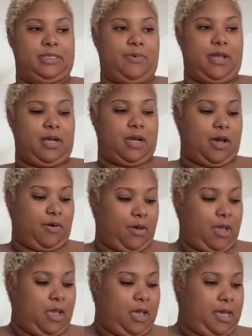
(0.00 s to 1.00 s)
way to go.
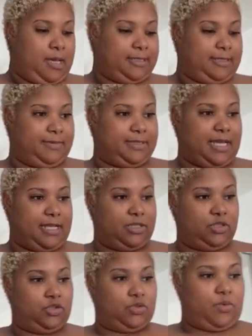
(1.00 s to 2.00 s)
So I'm gonna take the
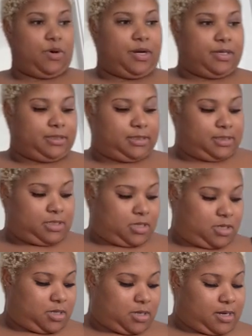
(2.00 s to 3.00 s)
shorts.
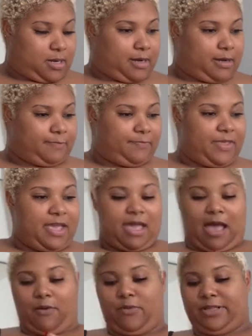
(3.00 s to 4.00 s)

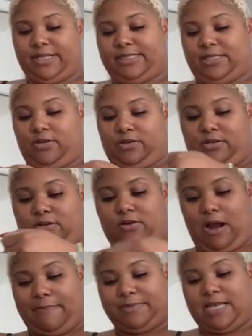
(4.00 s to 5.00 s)
I wore this cute little
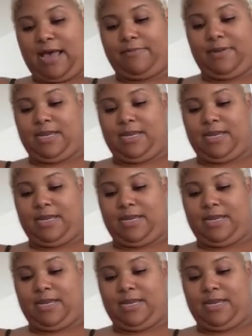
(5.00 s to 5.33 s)
crop top,